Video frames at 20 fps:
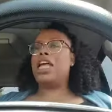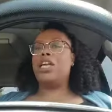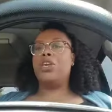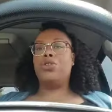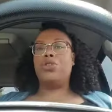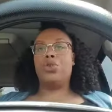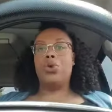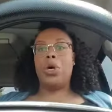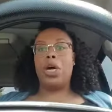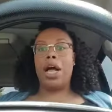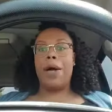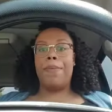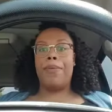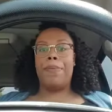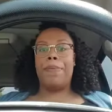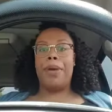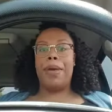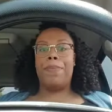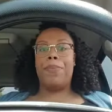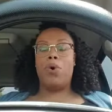thank you to a couple
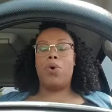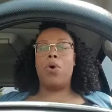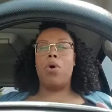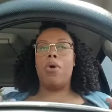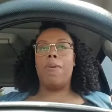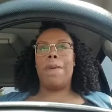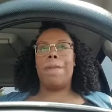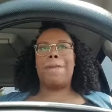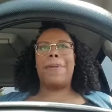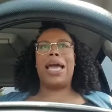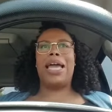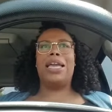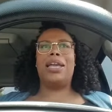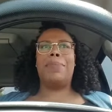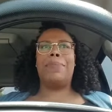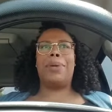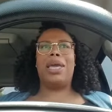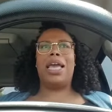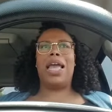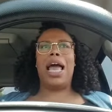of people who are
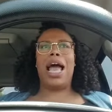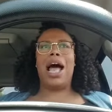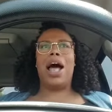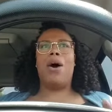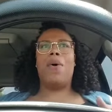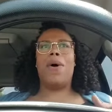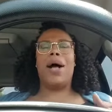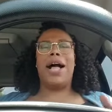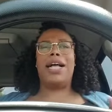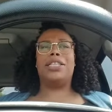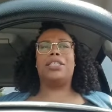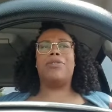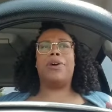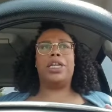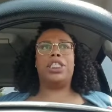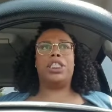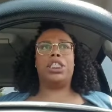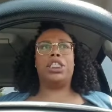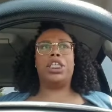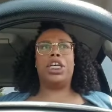reminding me how
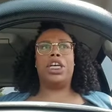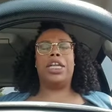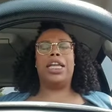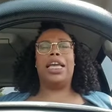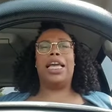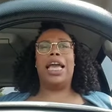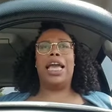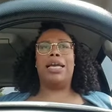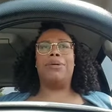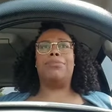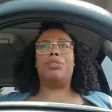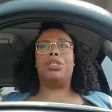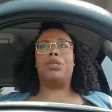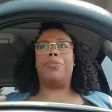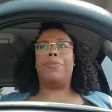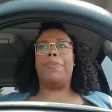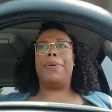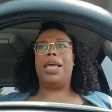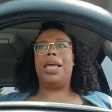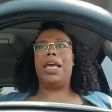Entourage Attorney came
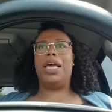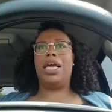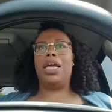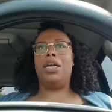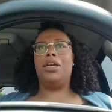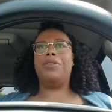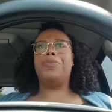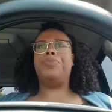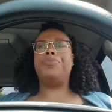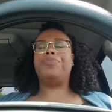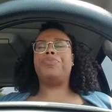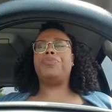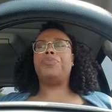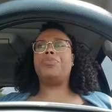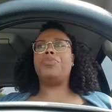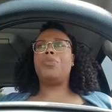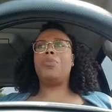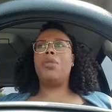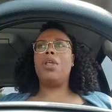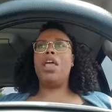to be
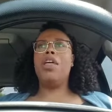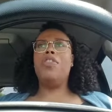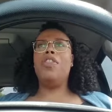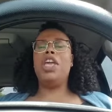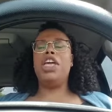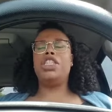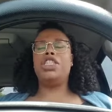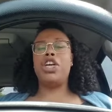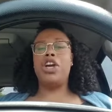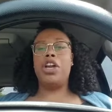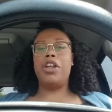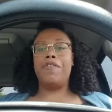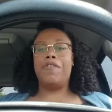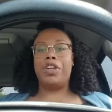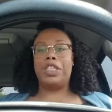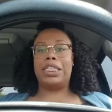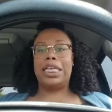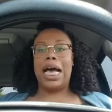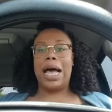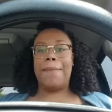the attorney
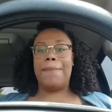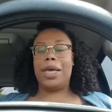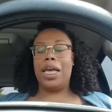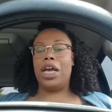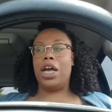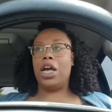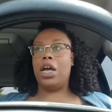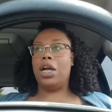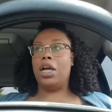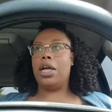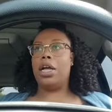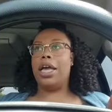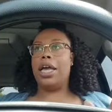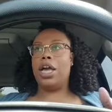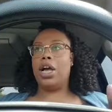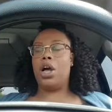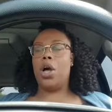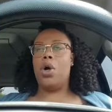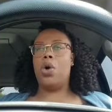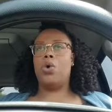for Tommy and,
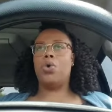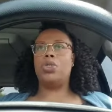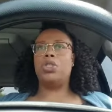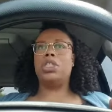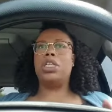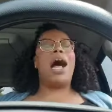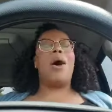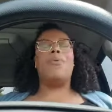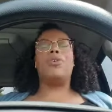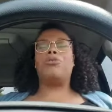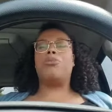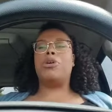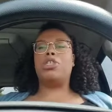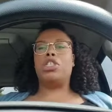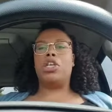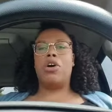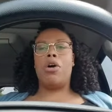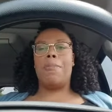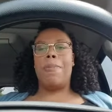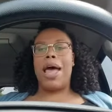and Ghost, I was supposed
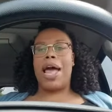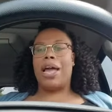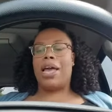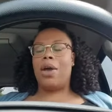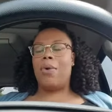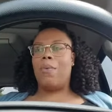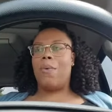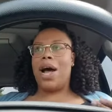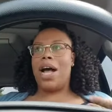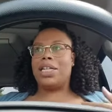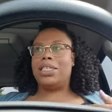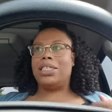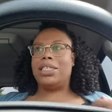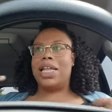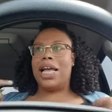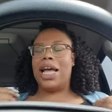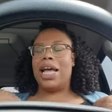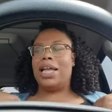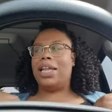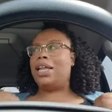to go back and watch
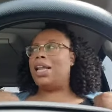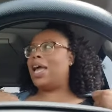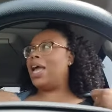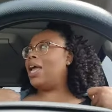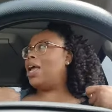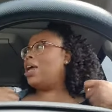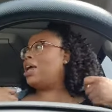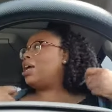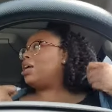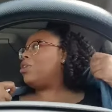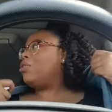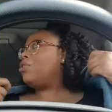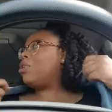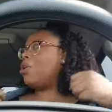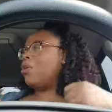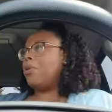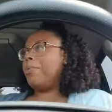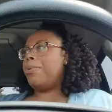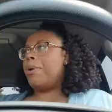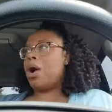that, like, you
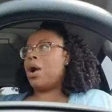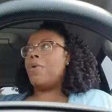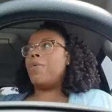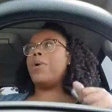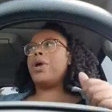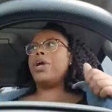know, the part